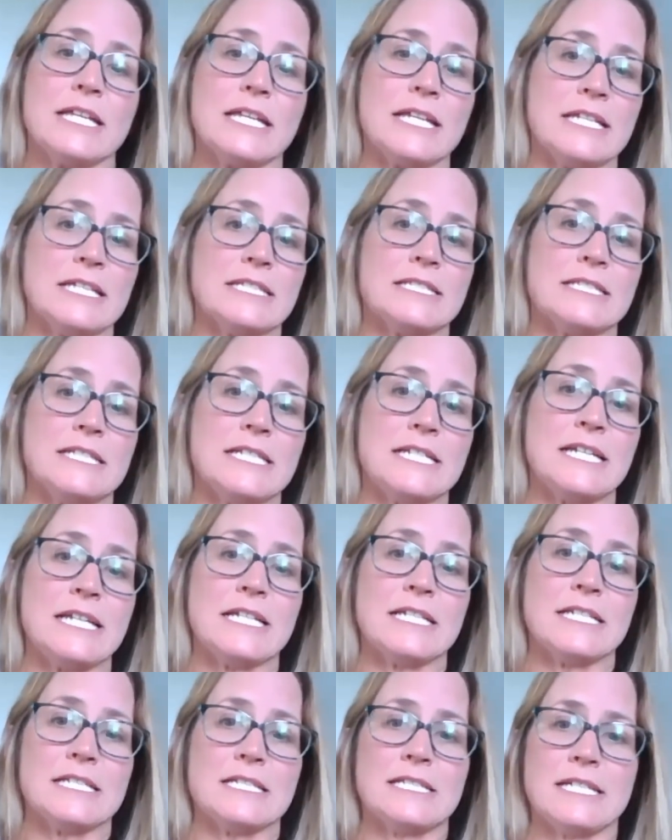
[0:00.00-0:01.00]
is
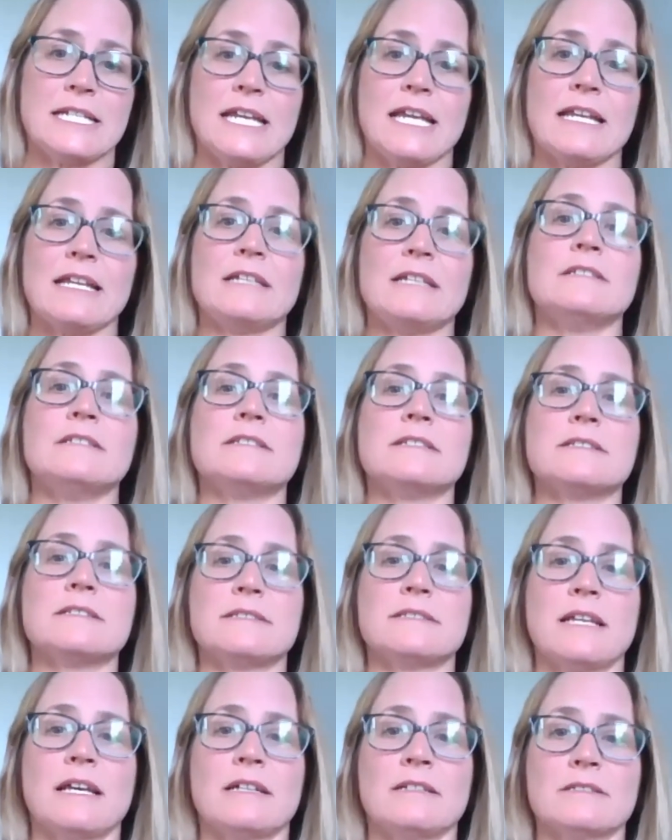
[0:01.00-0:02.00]
needed to get into
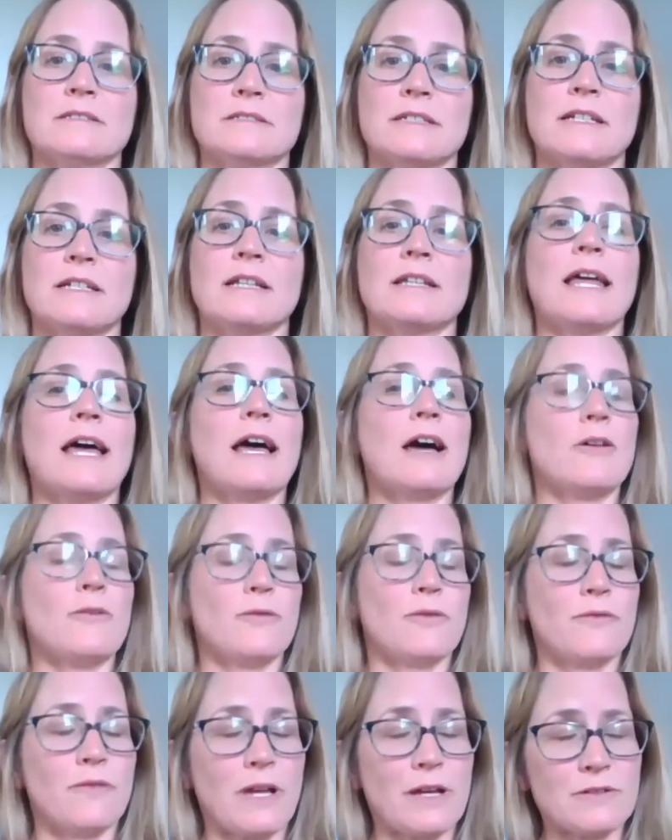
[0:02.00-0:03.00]
cells and allow
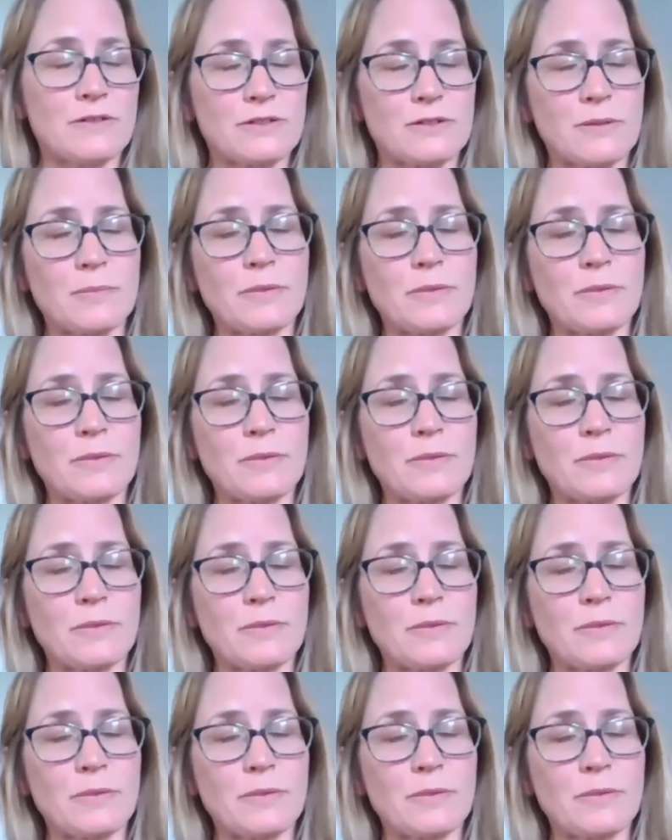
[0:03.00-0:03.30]
for virus